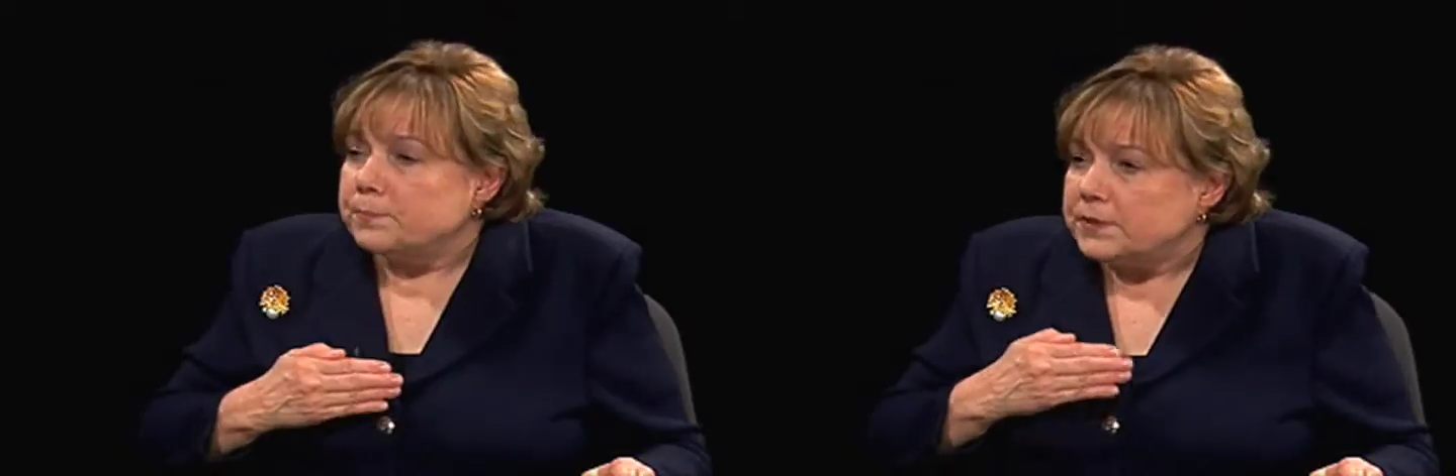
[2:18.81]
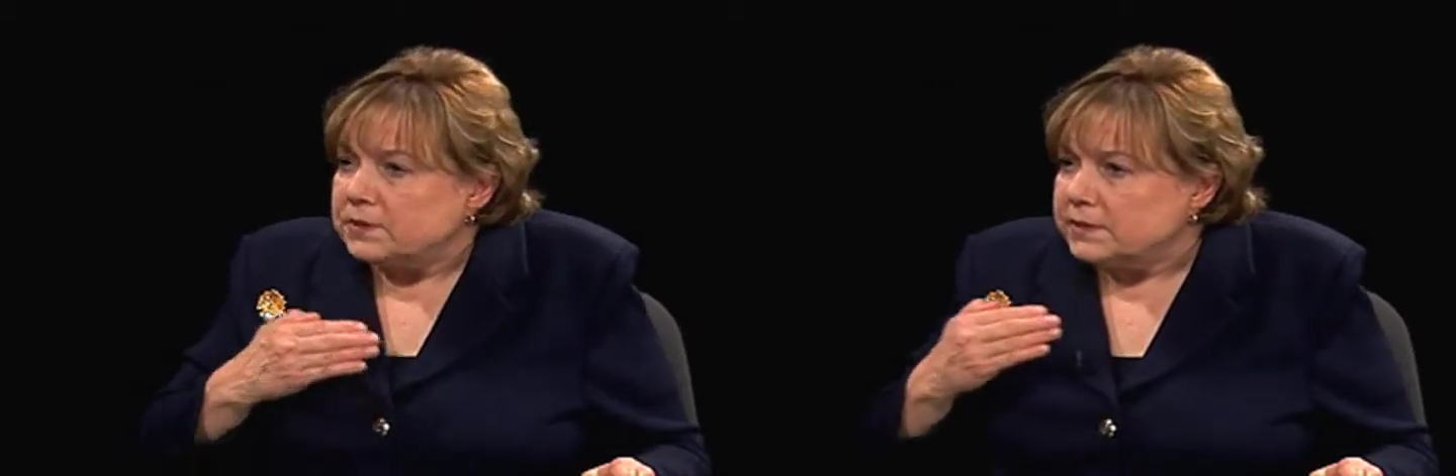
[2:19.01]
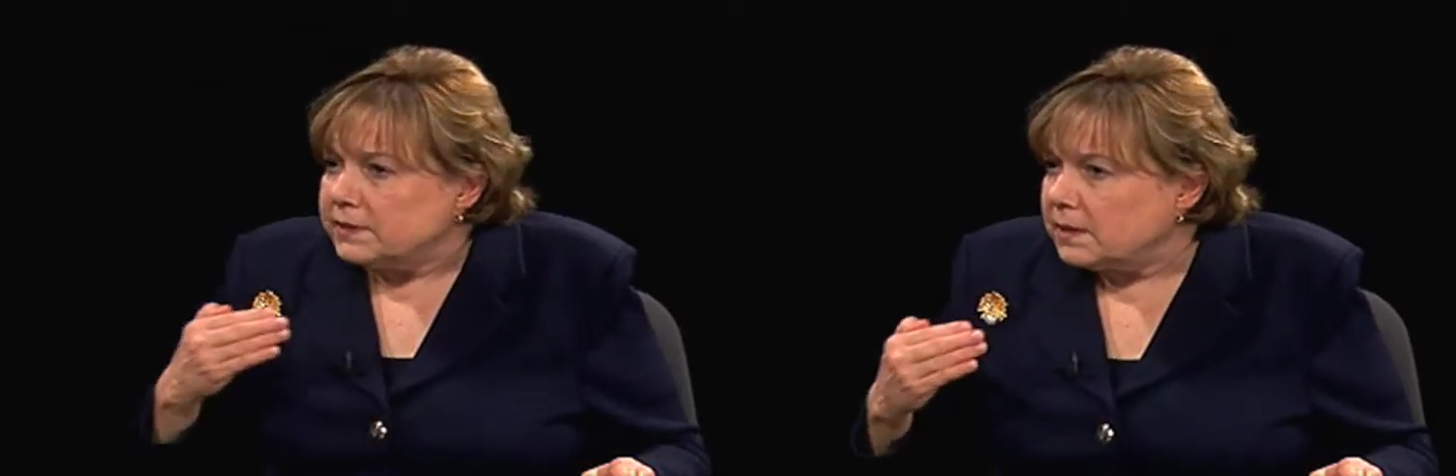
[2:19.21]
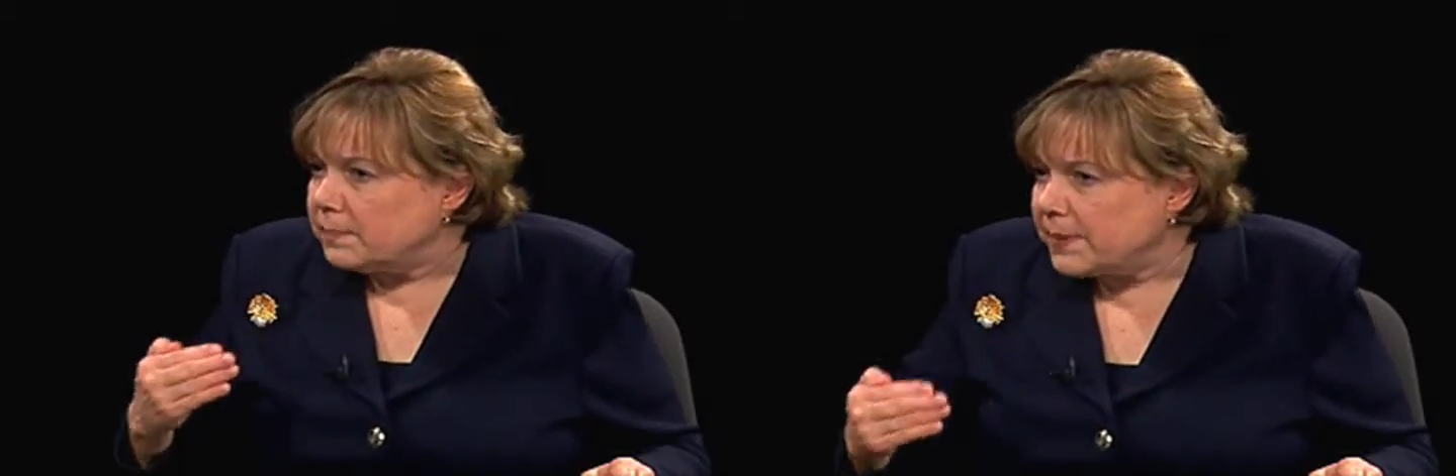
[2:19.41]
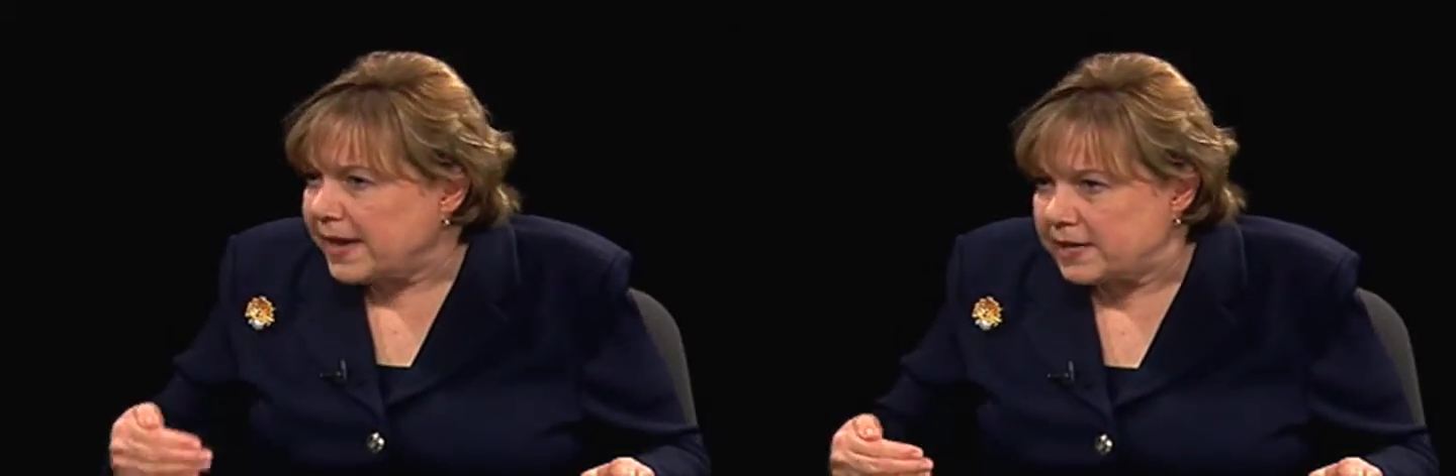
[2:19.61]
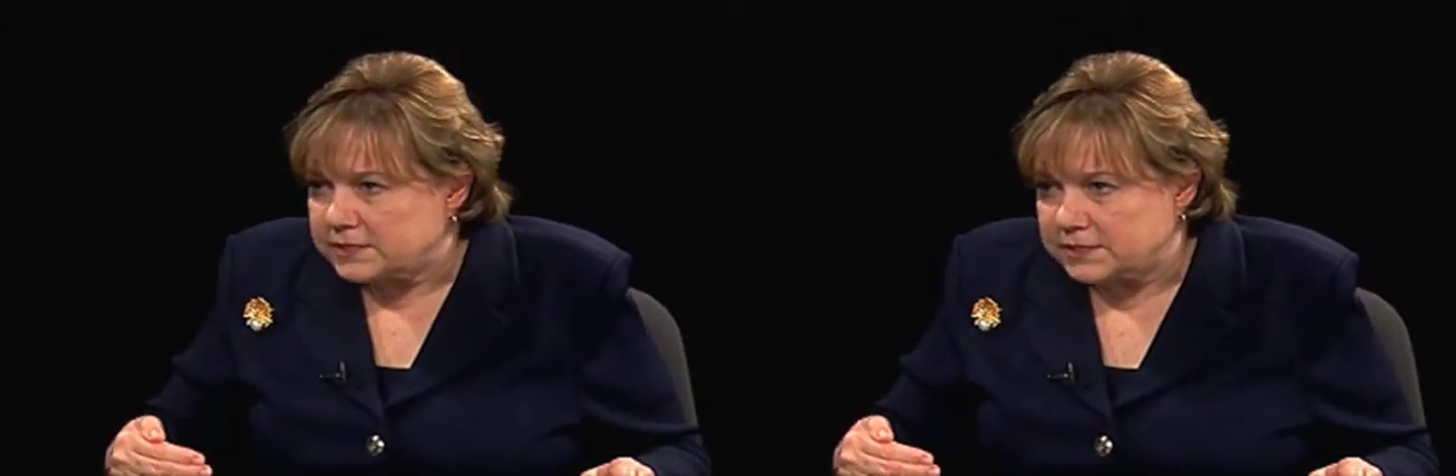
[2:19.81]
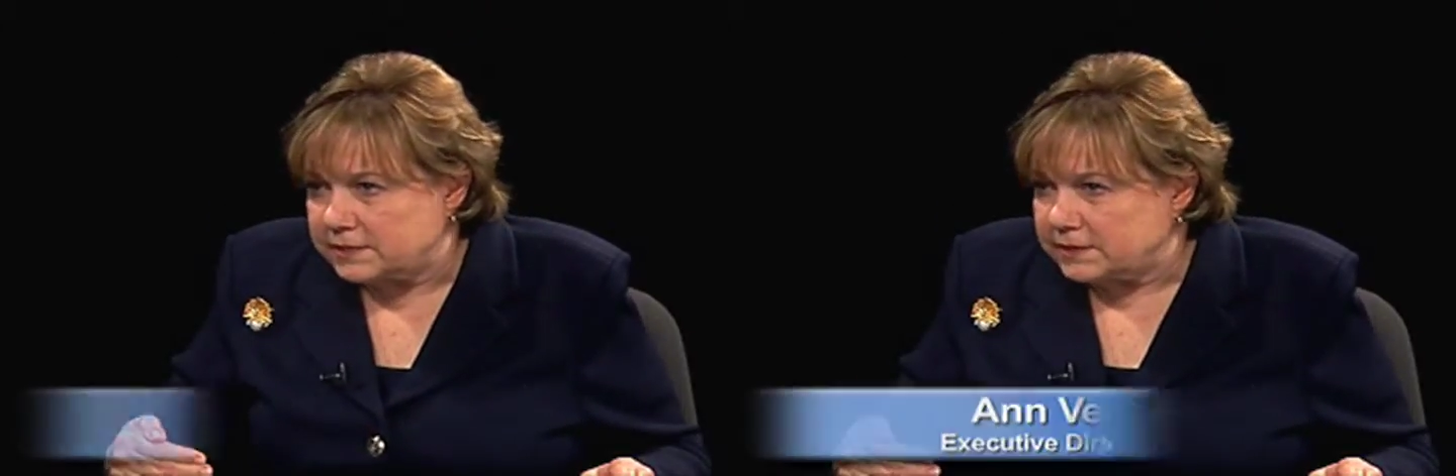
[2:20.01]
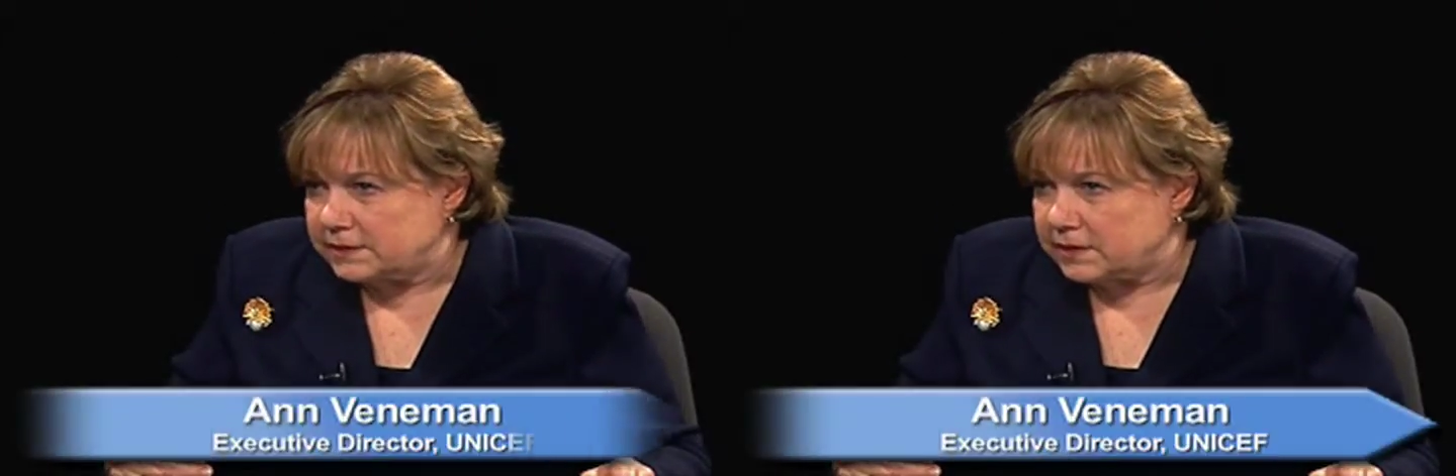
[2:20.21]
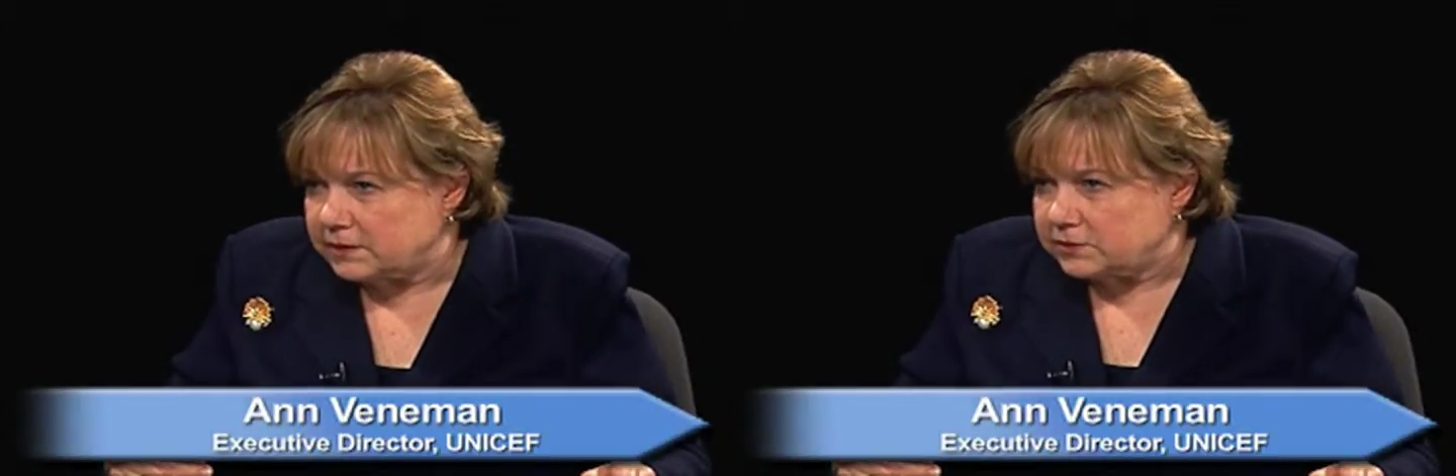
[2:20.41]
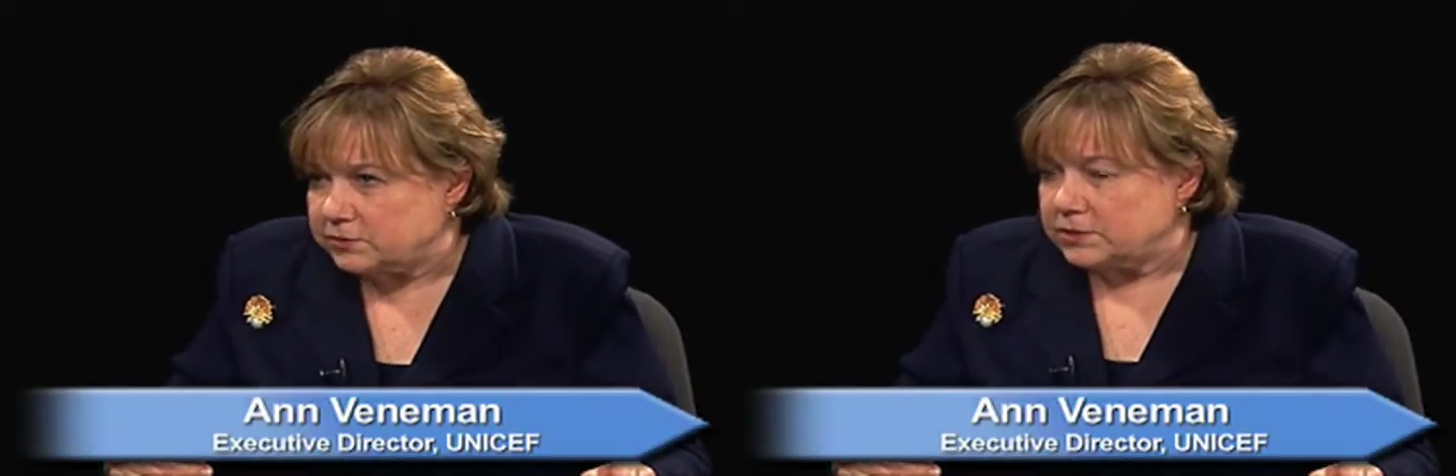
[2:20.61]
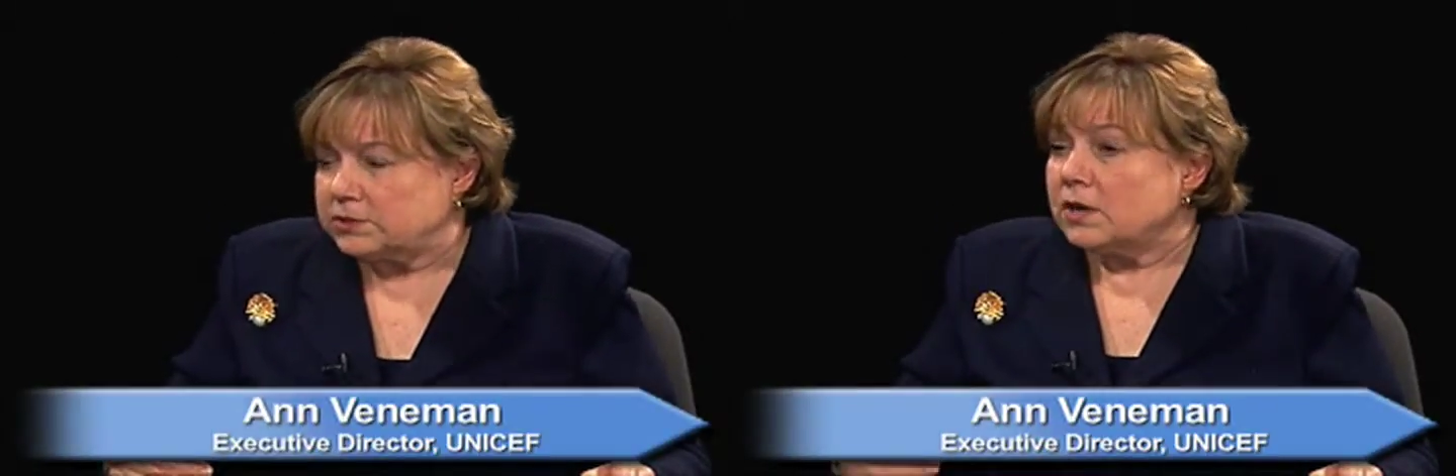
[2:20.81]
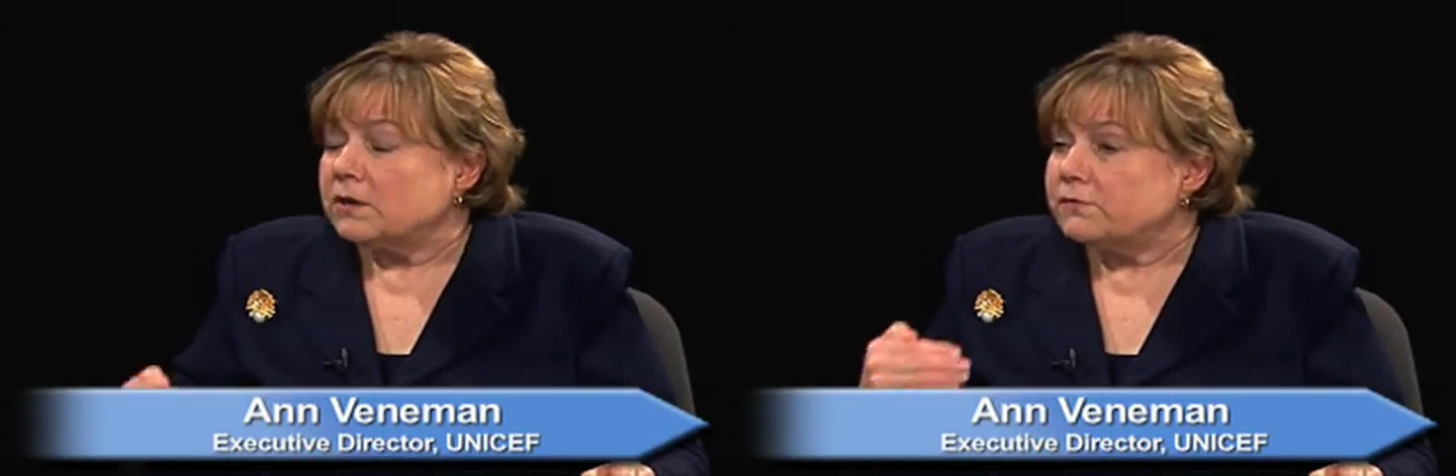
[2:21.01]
building capacity in countries